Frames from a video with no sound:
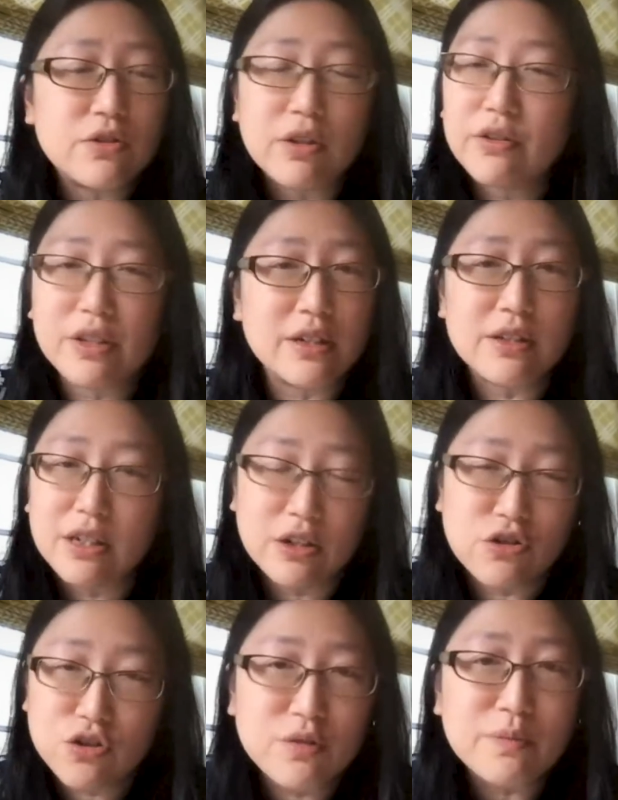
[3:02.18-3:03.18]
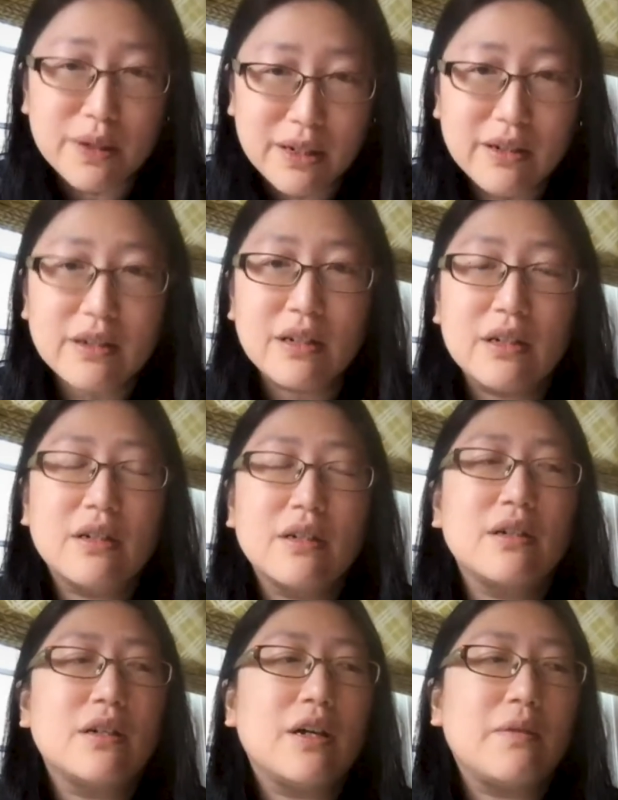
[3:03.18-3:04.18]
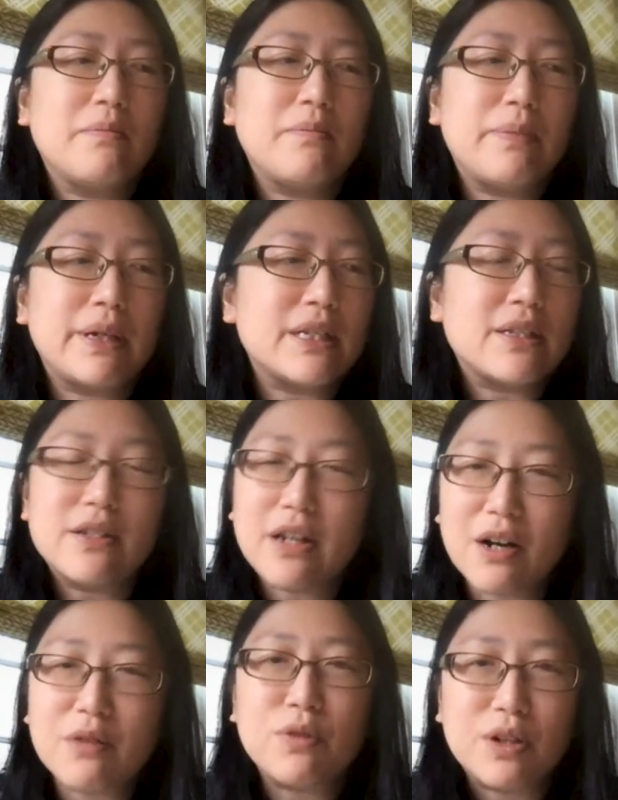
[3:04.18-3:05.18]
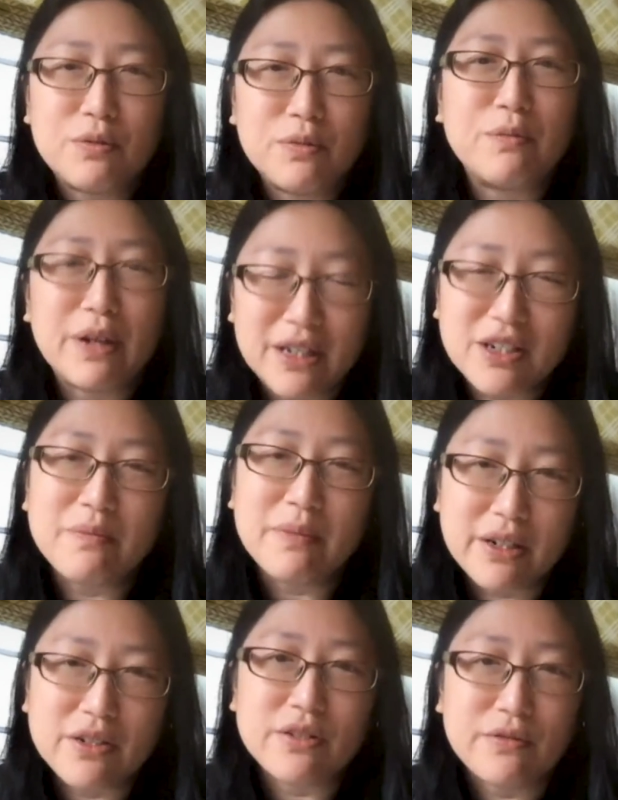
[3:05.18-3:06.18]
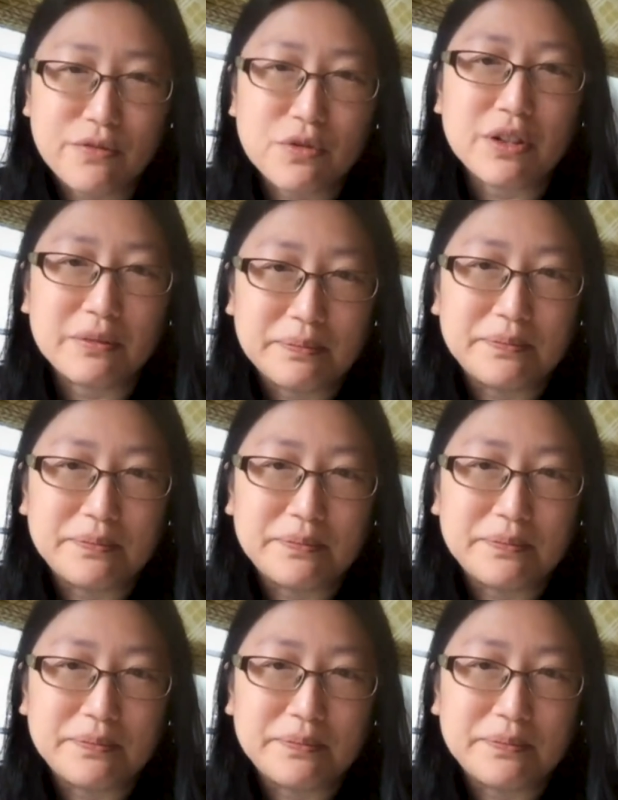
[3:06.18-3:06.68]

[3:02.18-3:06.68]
on things that it should be. But it's not what we went into medicine for.